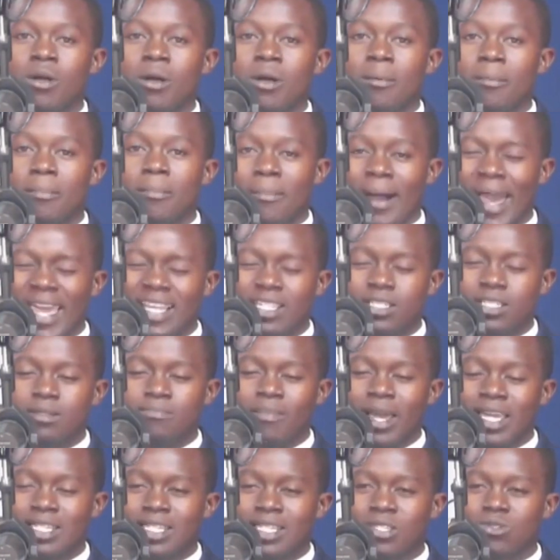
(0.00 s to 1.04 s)
might
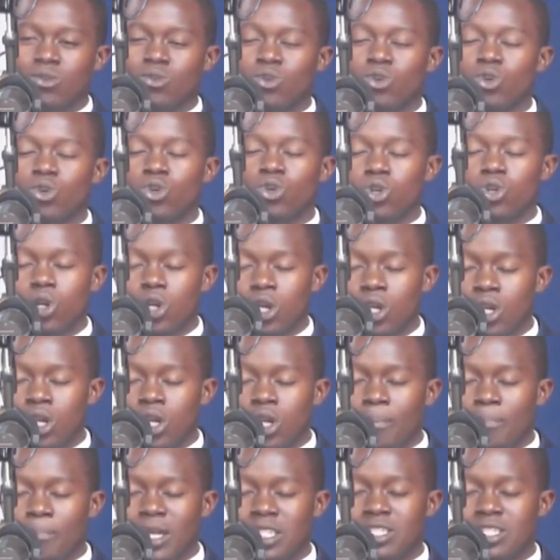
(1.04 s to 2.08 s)
as well
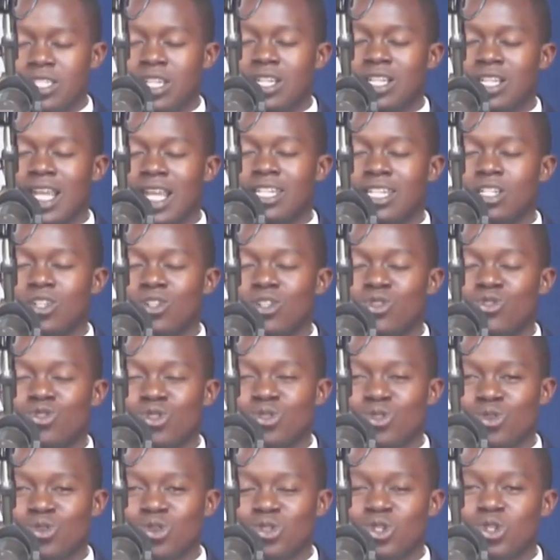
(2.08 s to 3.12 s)
particularly
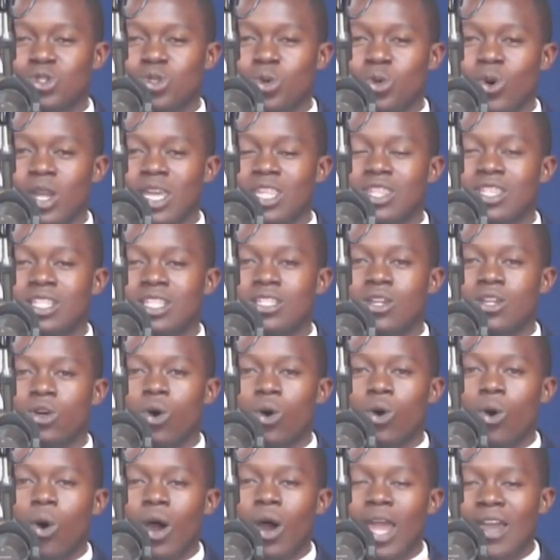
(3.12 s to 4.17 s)
lose control, and
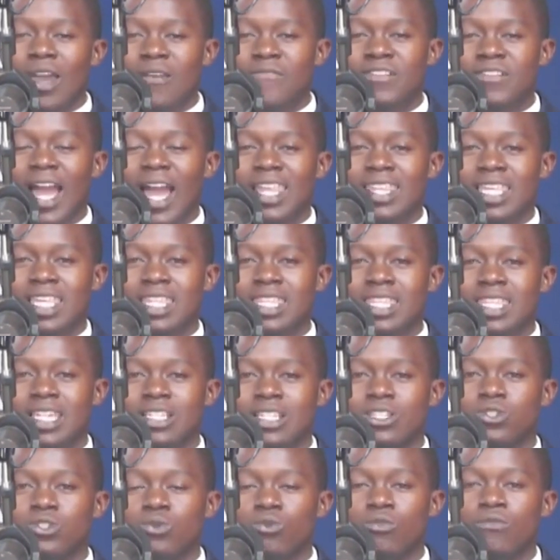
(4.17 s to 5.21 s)
every other
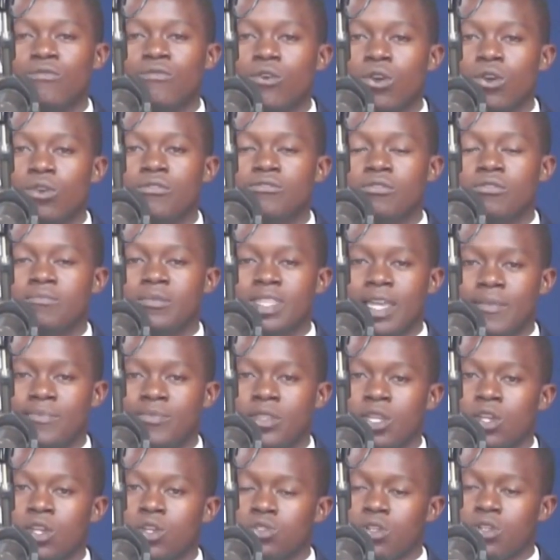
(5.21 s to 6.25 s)
things do follow from them.
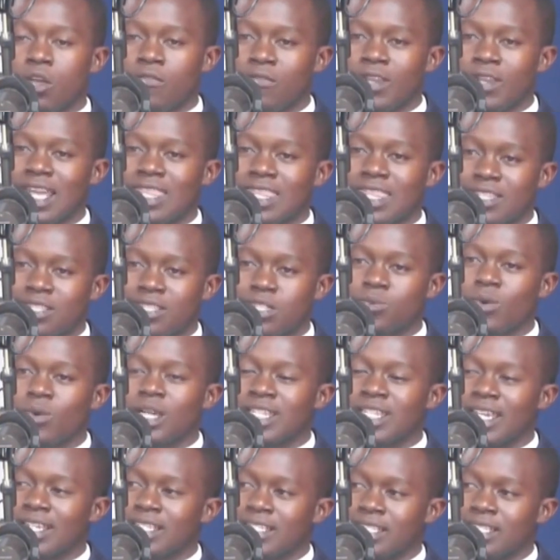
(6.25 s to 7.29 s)
So I feel like this is what
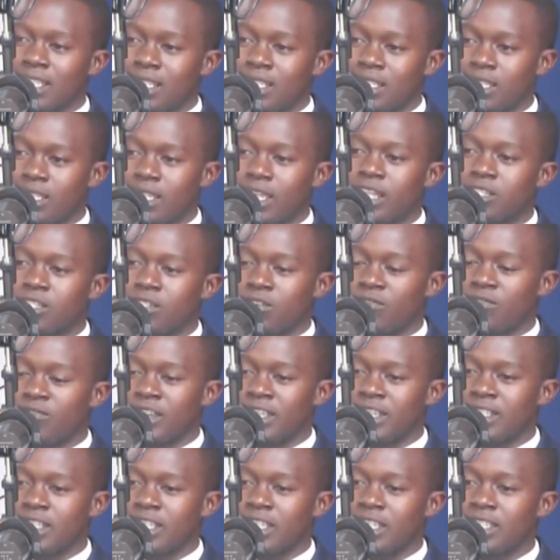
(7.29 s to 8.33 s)
exists at
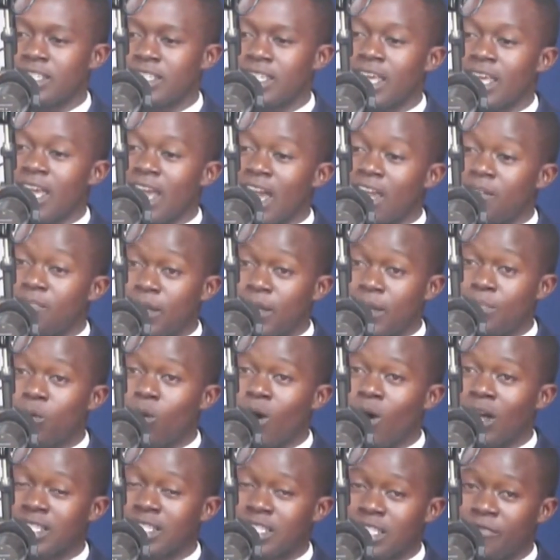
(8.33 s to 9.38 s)
universities, and people
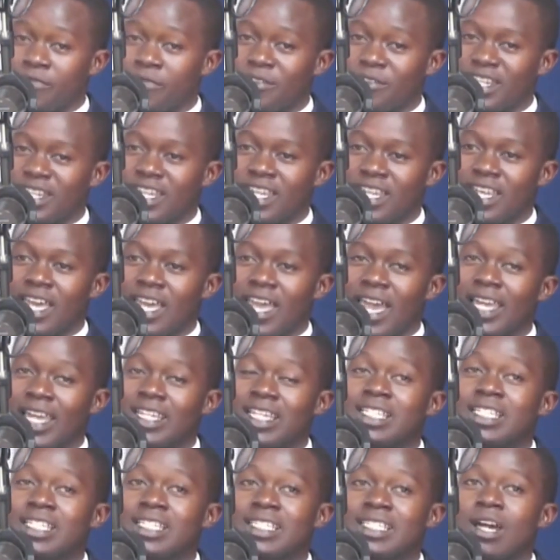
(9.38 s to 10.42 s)
are suffering, and
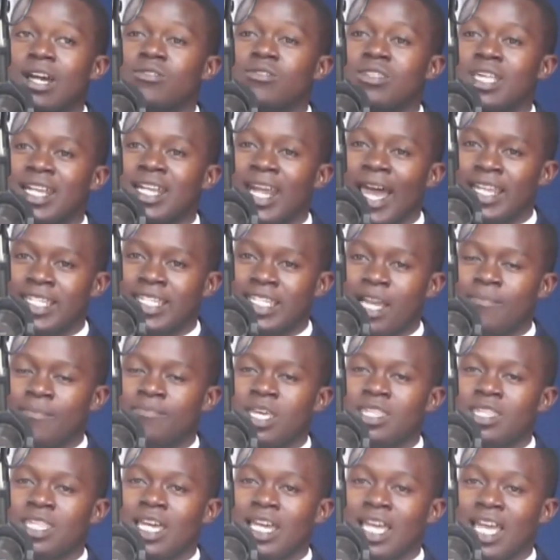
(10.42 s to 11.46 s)
it is now the right time
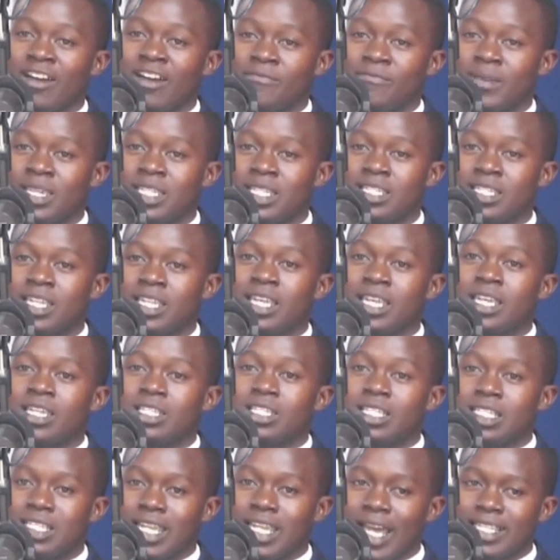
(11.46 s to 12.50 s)
that the government
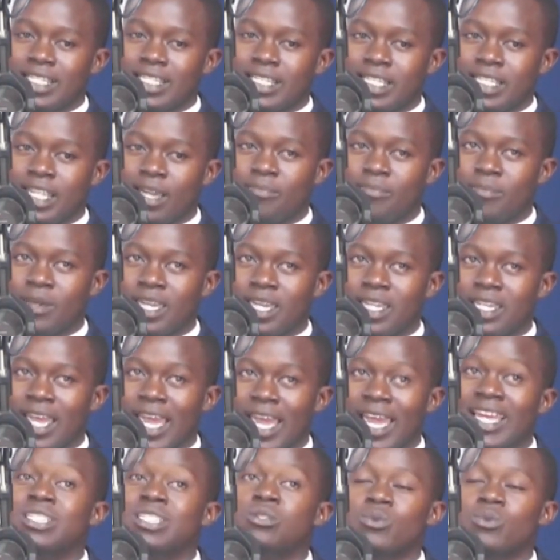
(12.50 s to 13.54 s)
does step in,
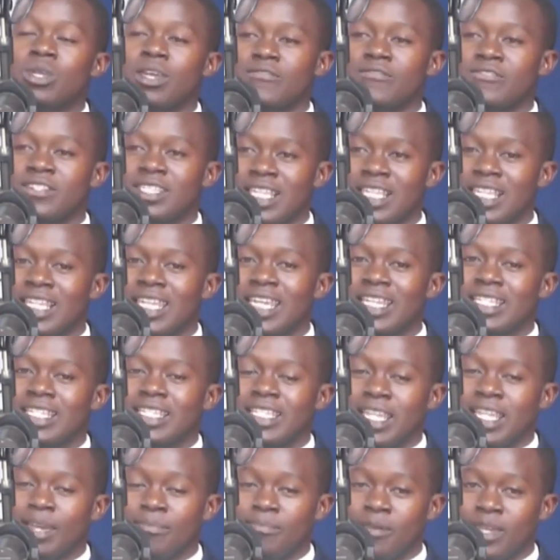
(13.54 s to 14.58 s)
as we have seen it
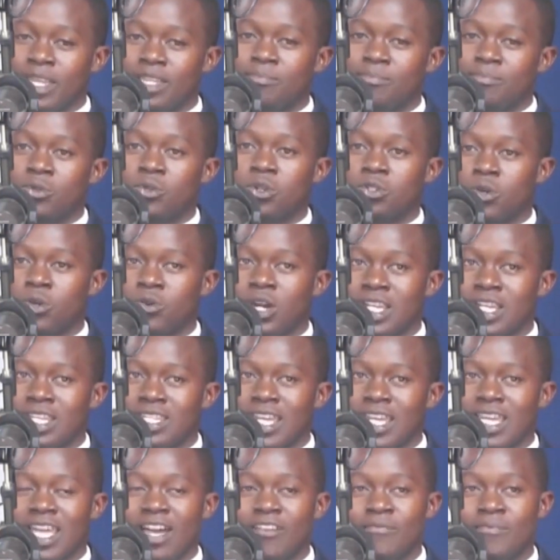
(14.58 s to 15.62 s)
step in, because already
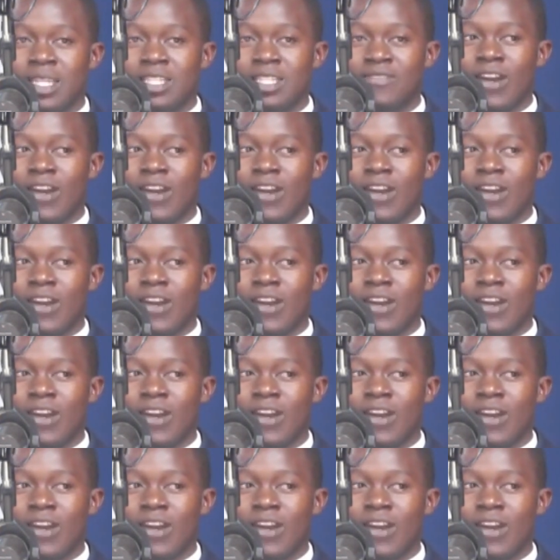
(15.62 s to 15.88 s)
the government